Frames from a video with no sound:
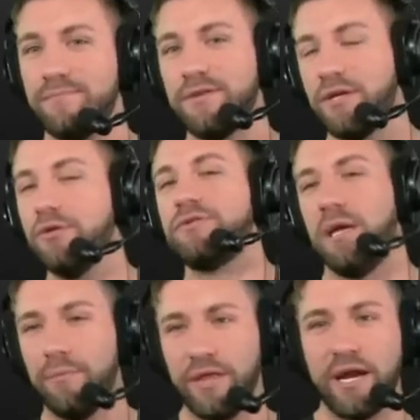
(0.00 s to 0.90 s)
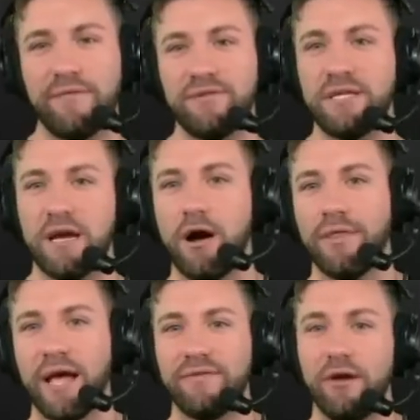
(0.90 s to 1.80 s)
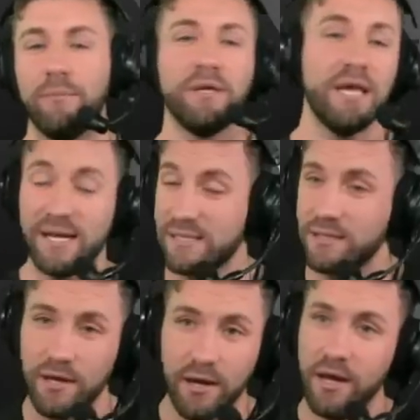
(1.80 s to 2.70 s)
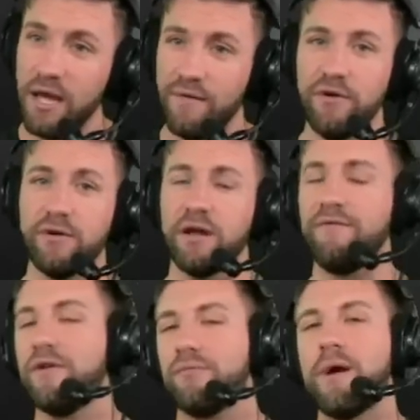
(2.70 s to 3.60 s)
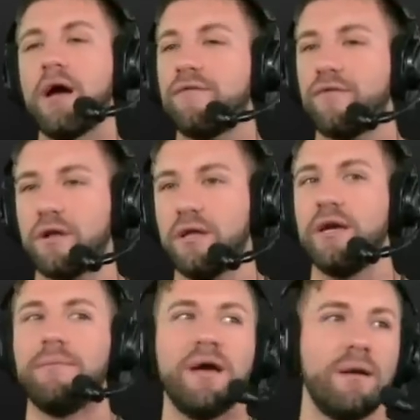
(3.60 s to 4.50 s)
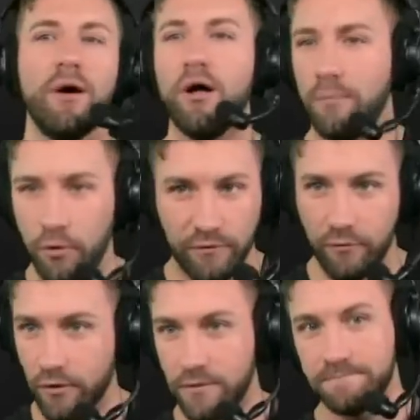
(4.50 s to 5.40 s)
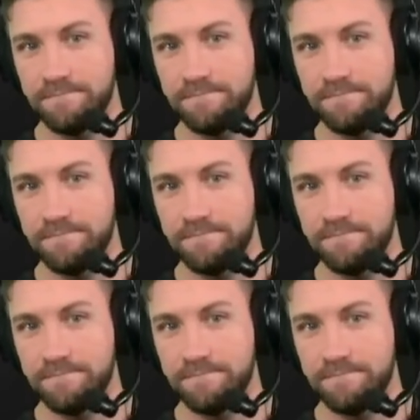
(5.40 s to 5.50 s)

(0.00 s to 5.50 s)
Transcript: The new team would then have to take on that deal. But yes, if you can get a fifth rounder for Clee, man, I'm all on board for it.